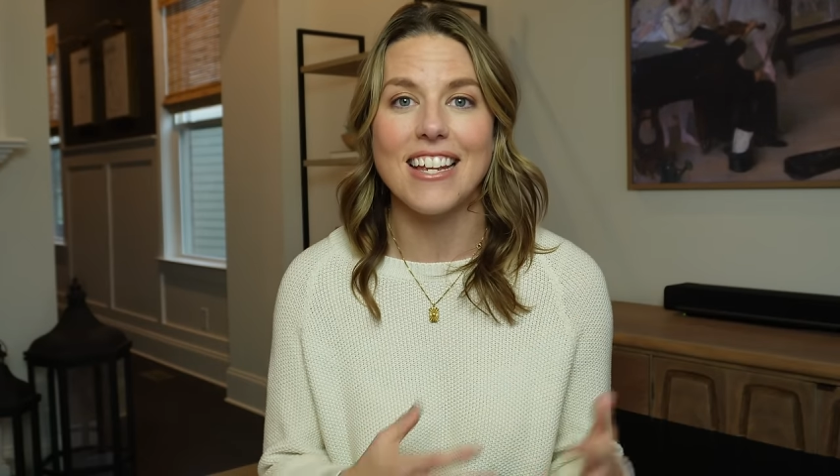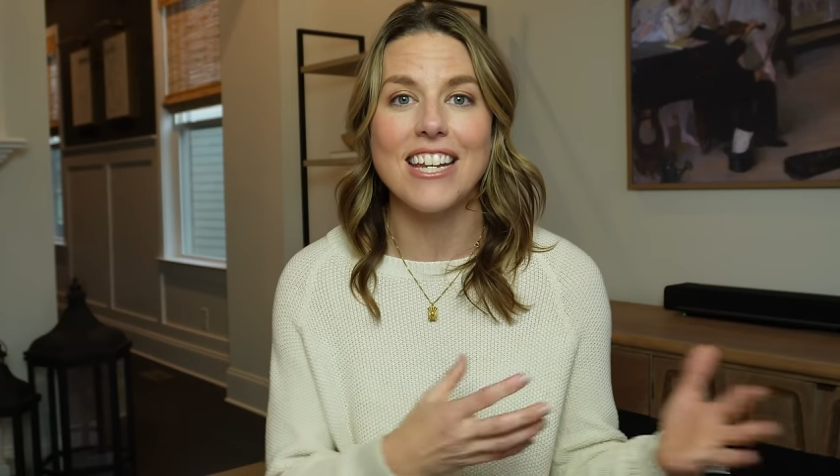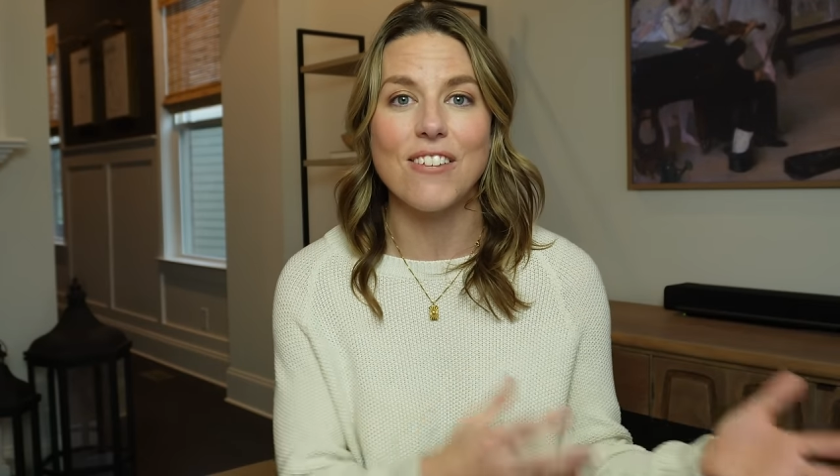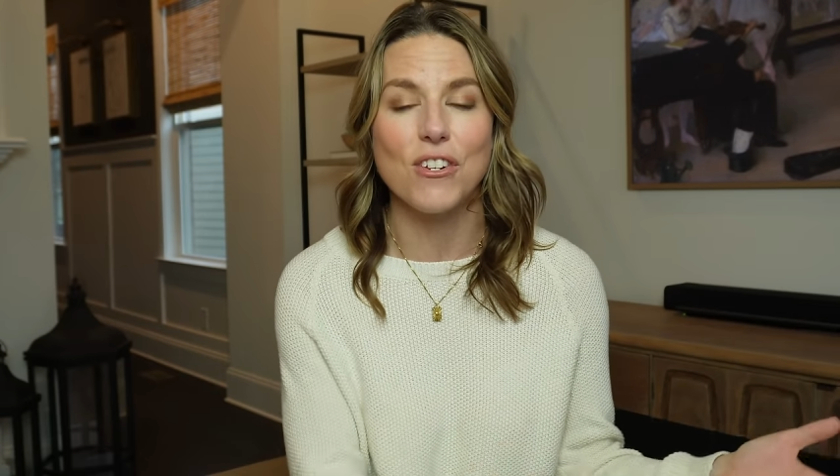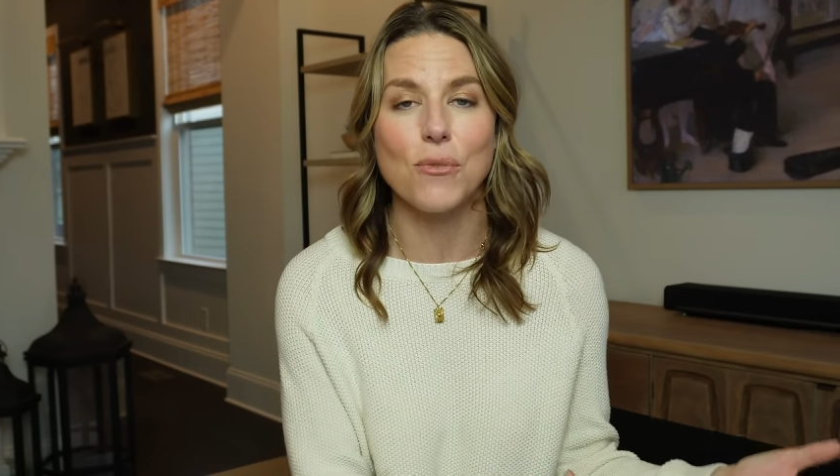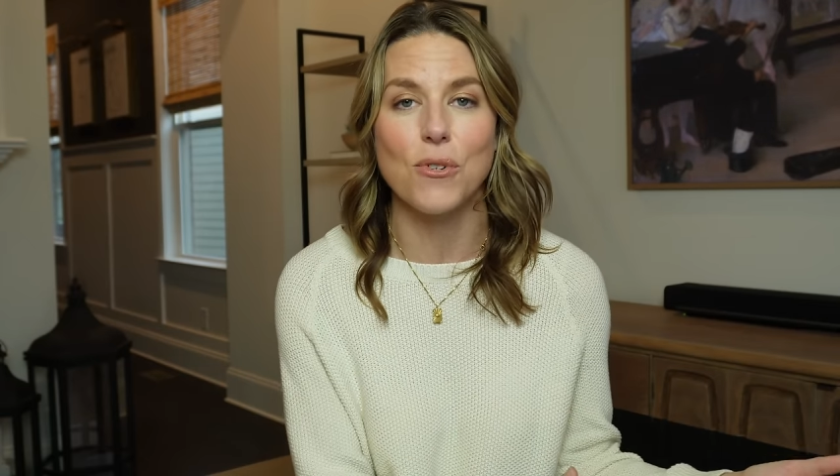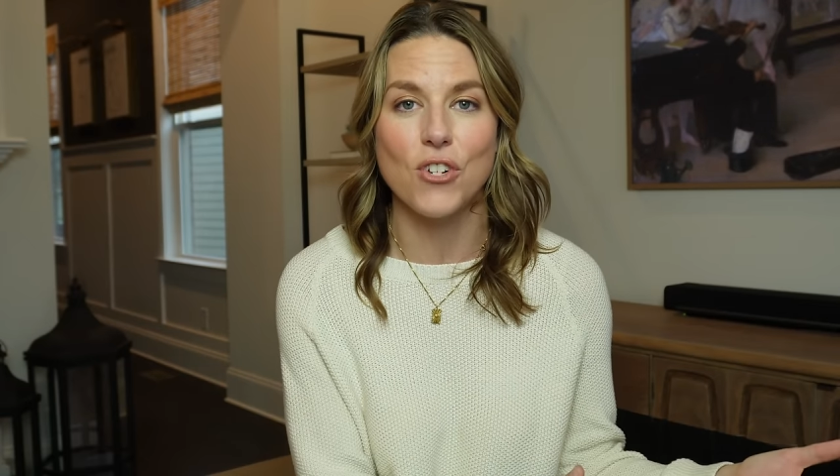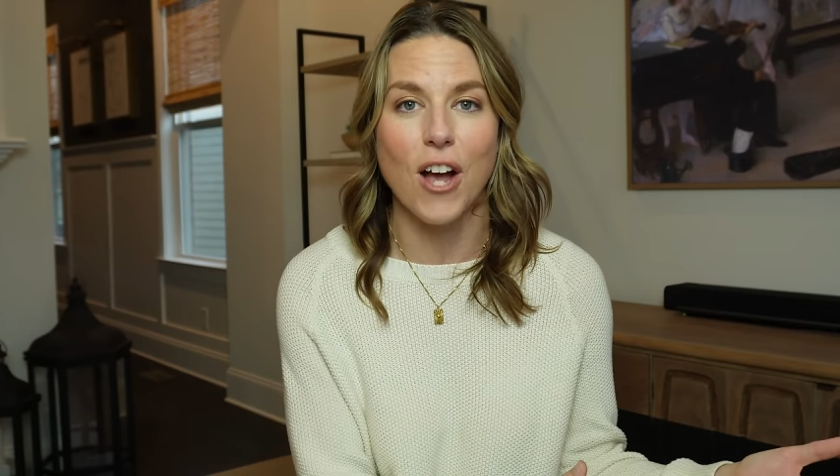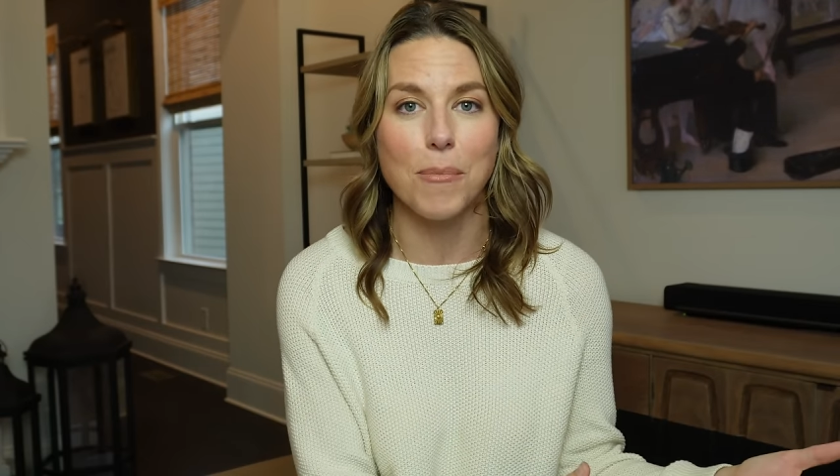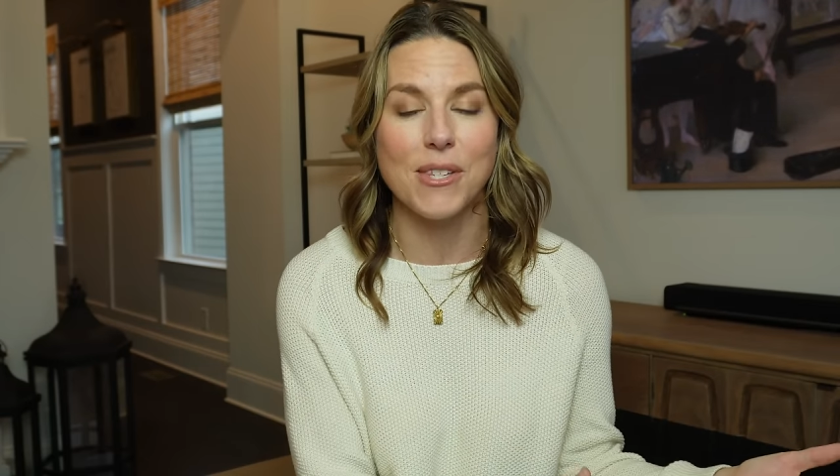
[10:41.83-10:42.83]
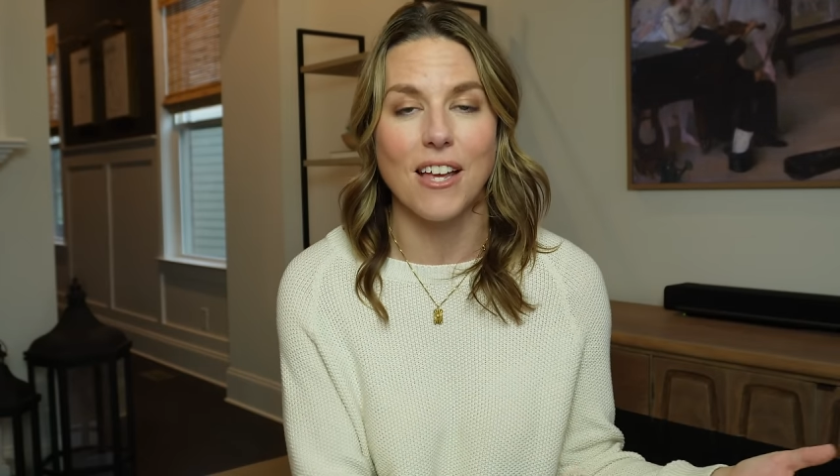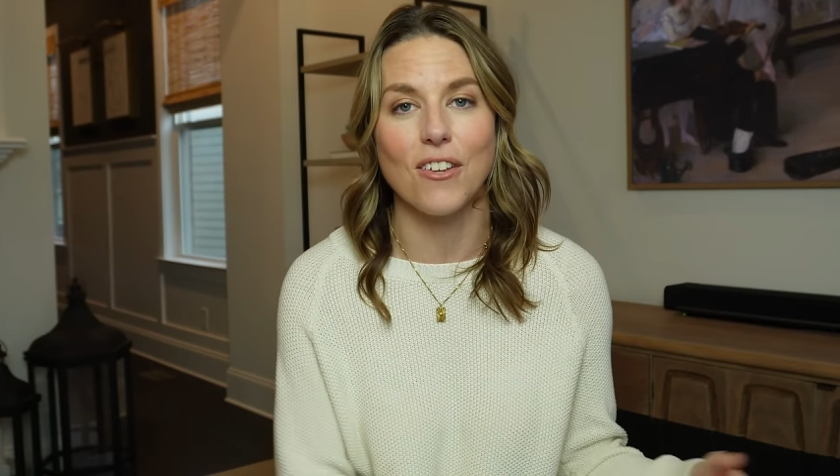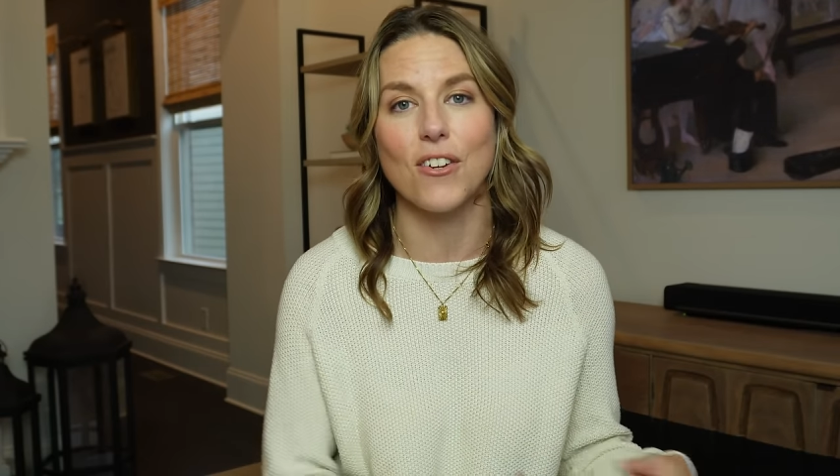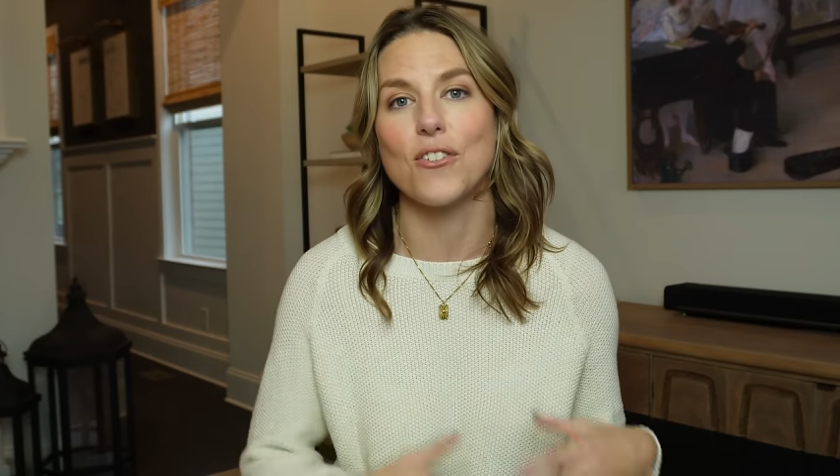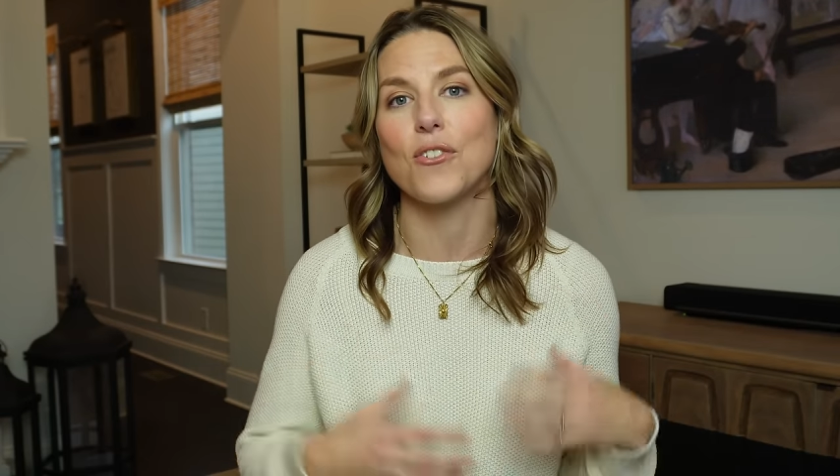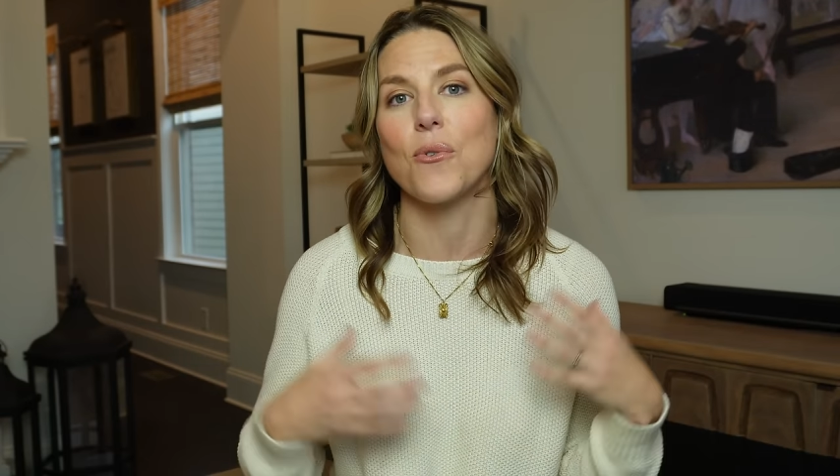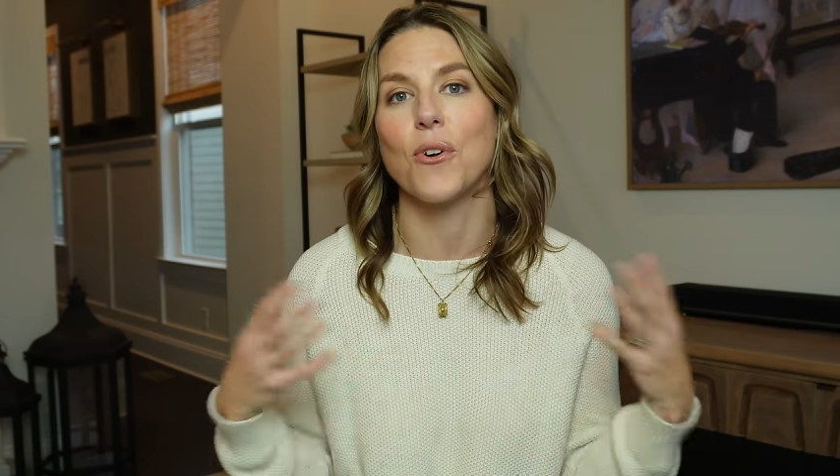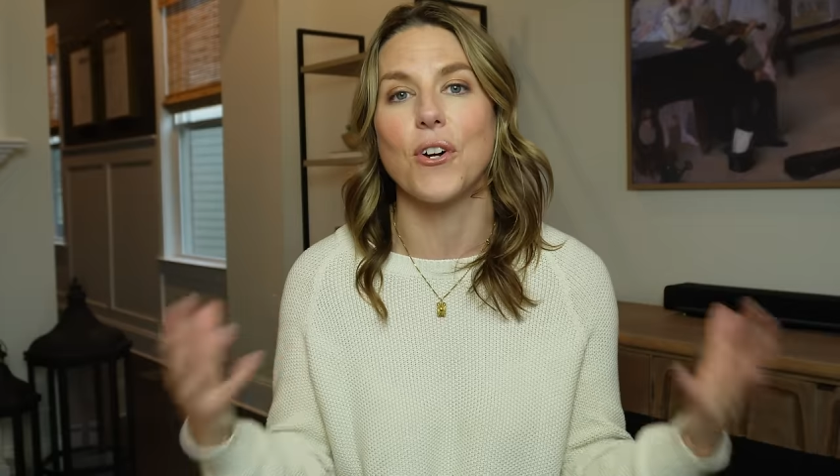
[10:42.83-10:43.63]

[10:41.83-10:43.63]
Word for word: individual shop sellers or